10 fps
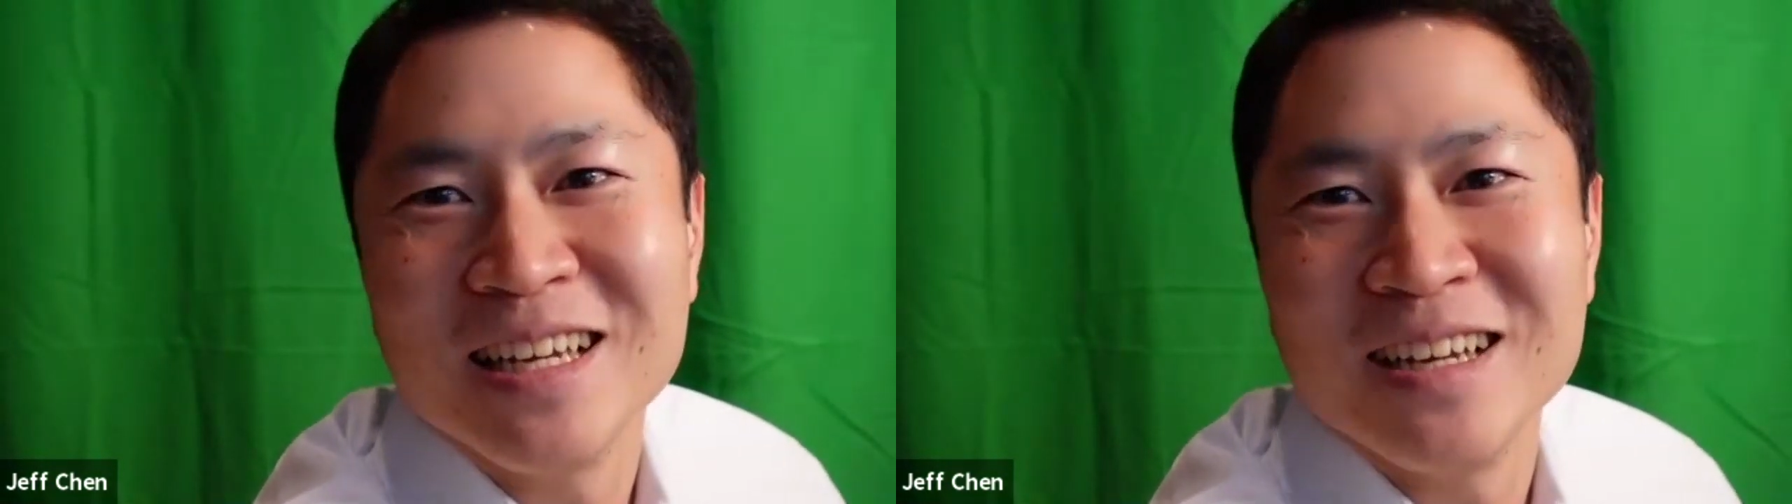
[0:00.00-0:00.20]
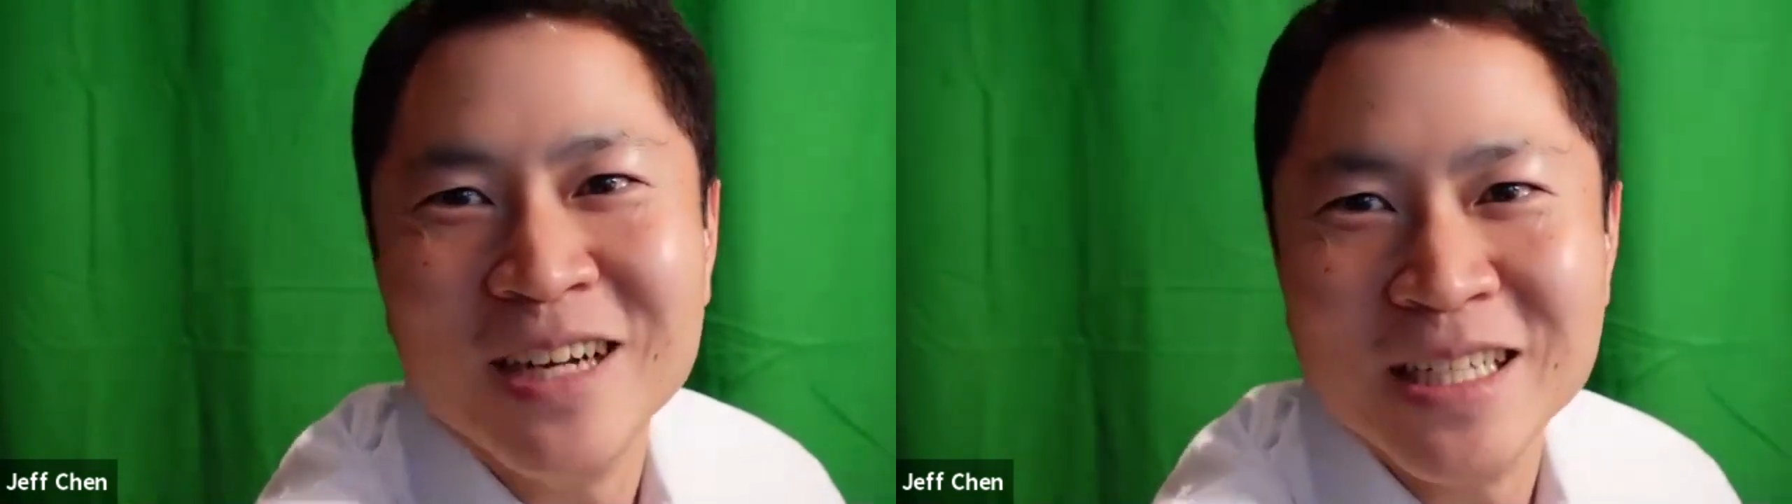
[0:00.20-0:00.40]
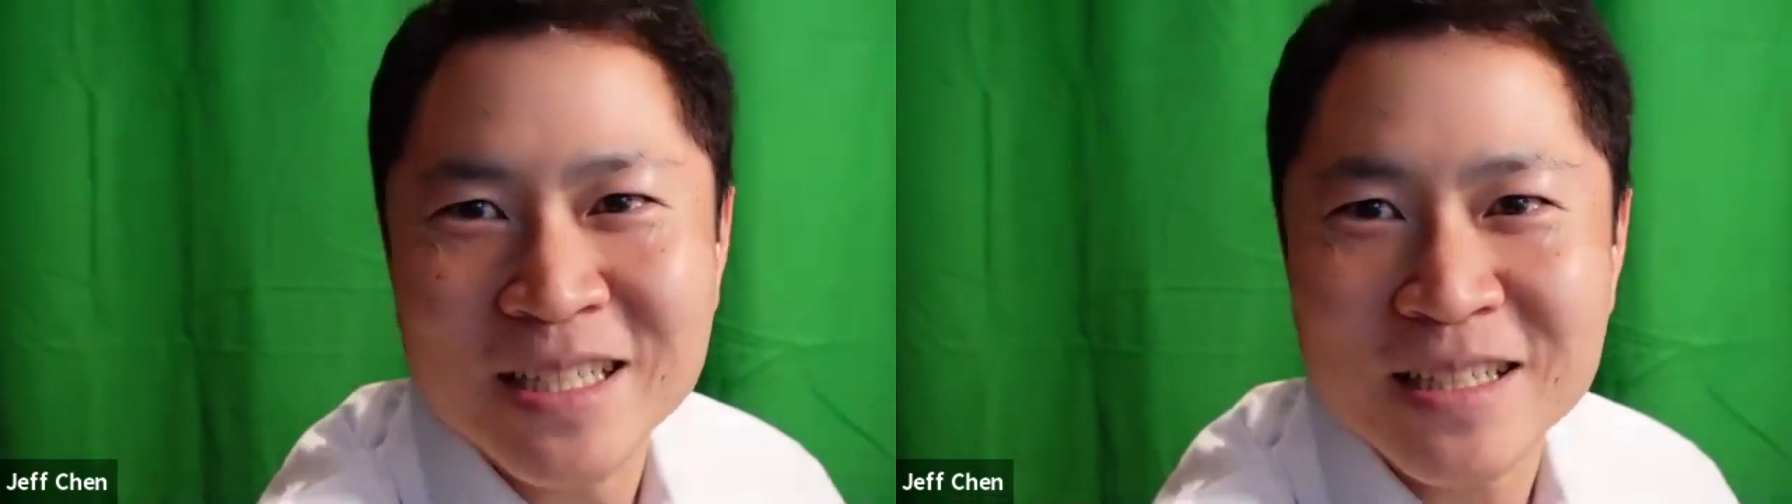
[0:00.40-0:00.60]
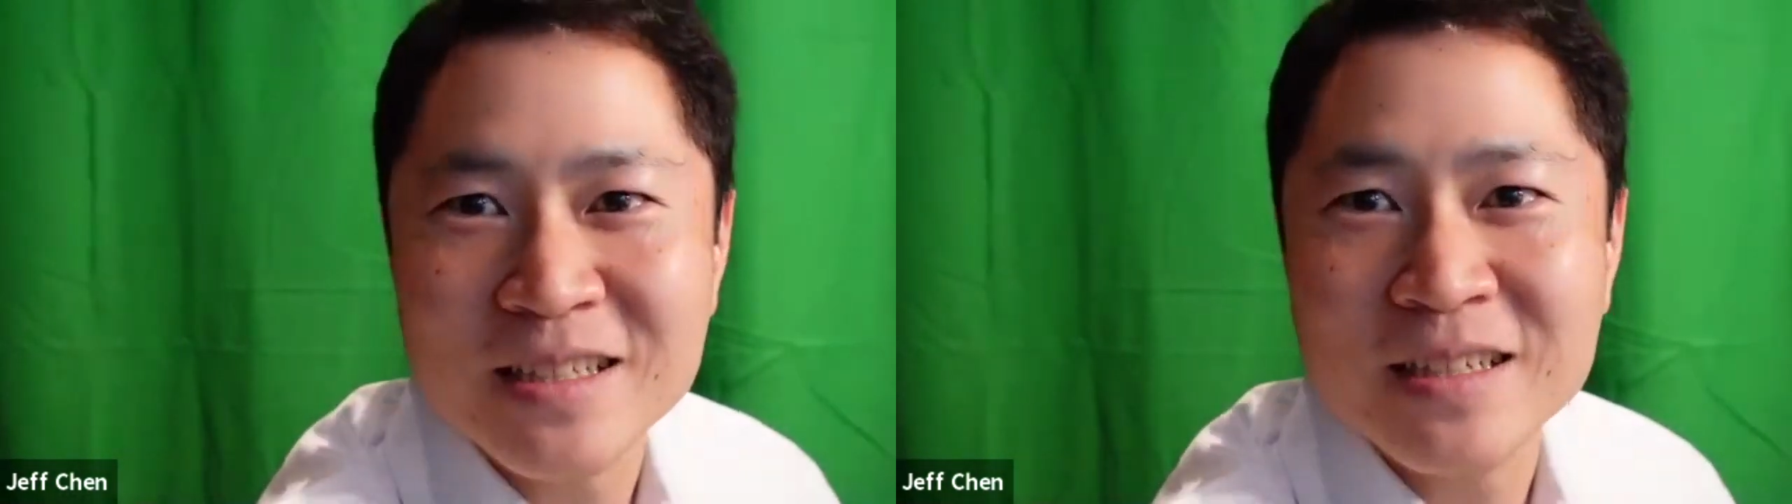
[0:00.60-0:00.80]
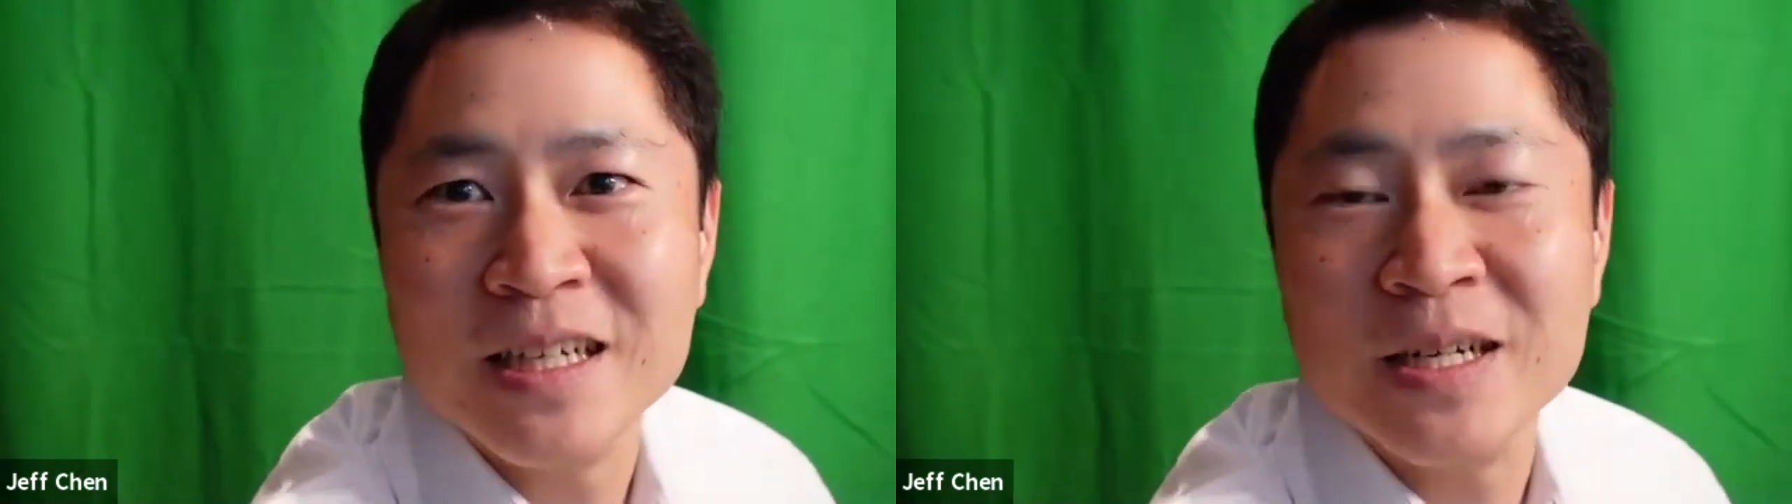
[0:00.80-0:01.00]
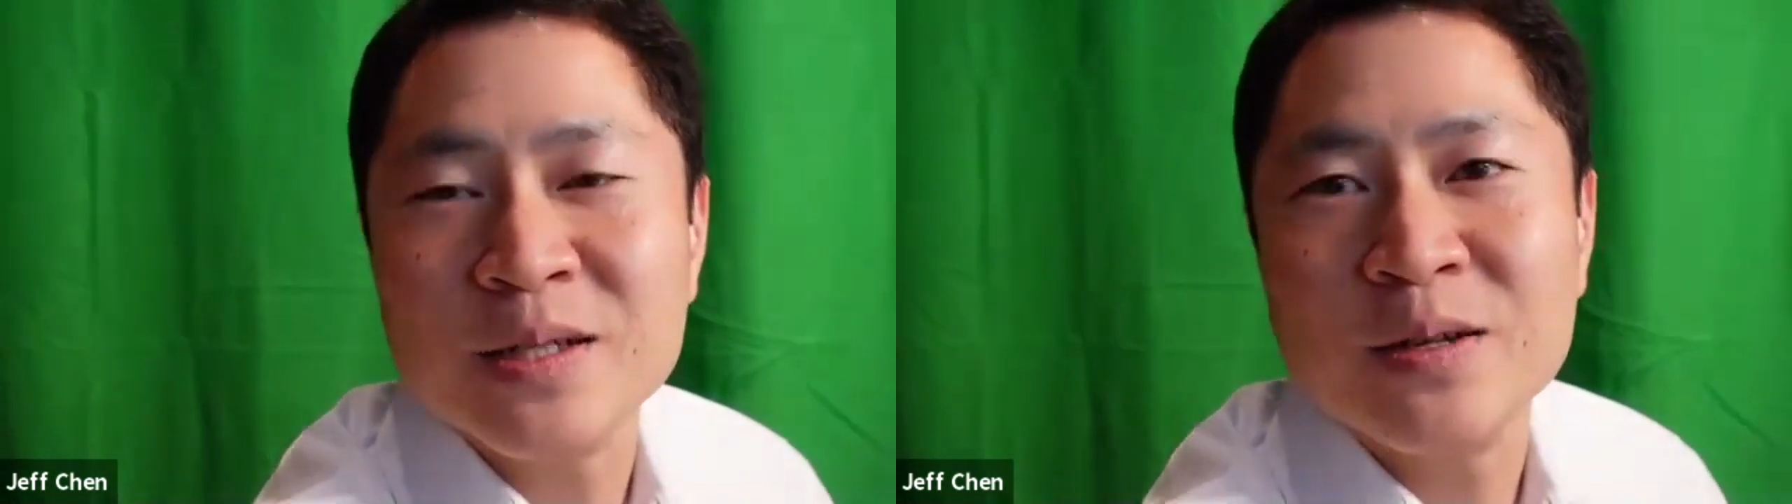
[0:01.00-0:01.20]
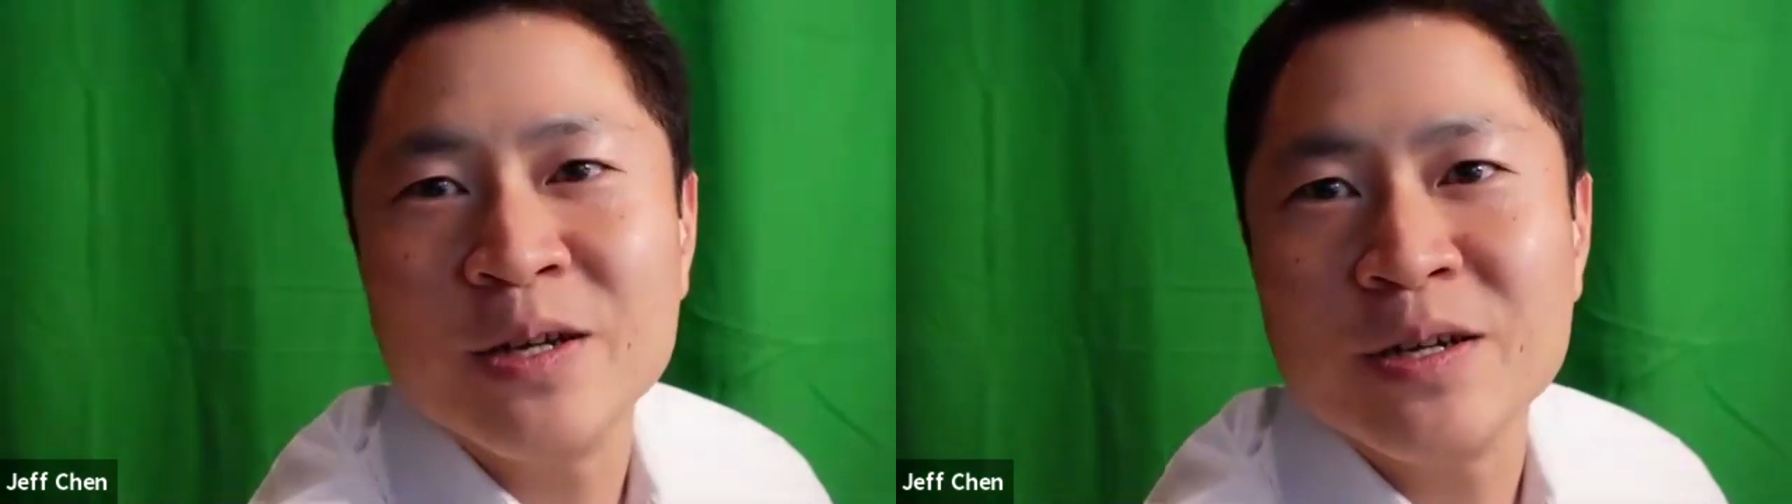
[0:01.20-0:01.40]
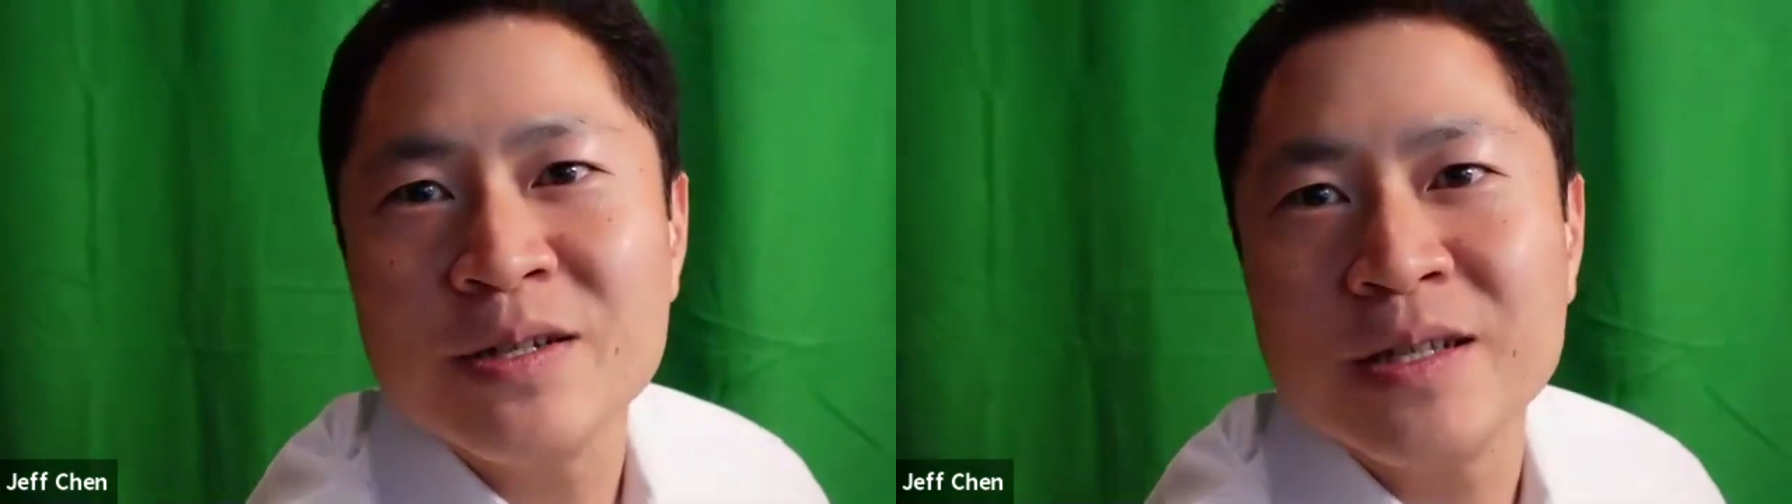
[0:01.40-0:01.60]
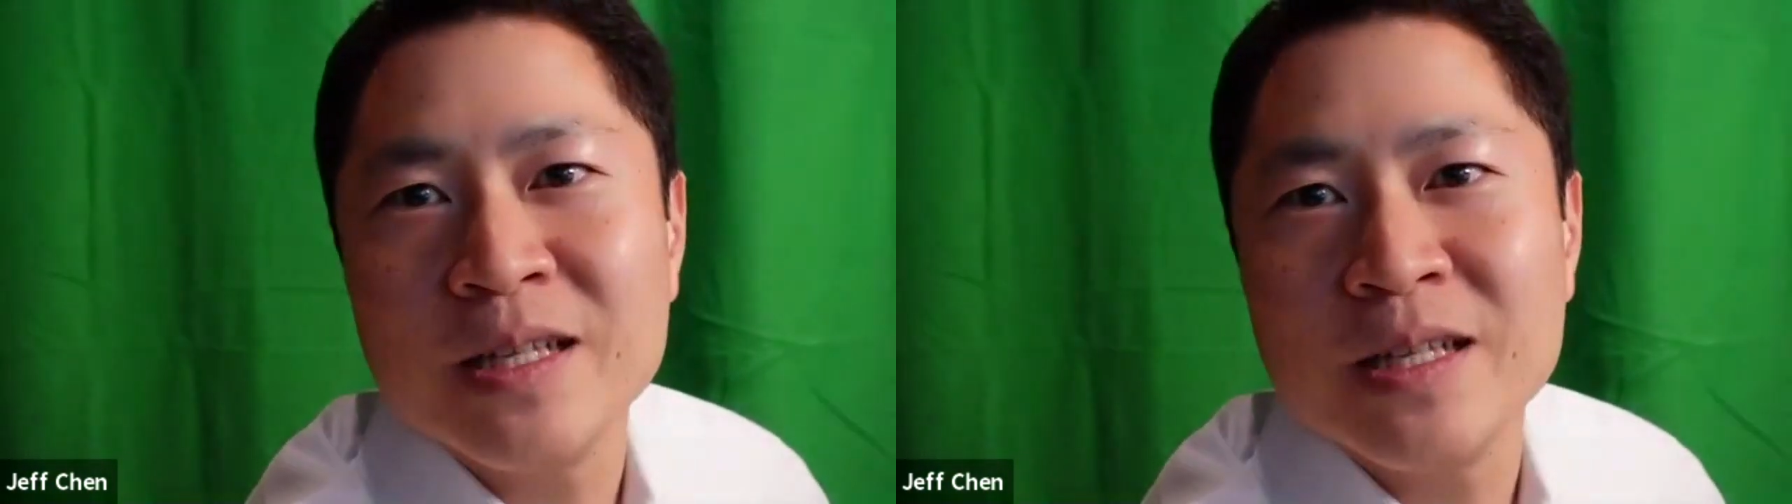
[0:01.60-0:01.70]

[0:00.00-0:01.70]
All right, so here's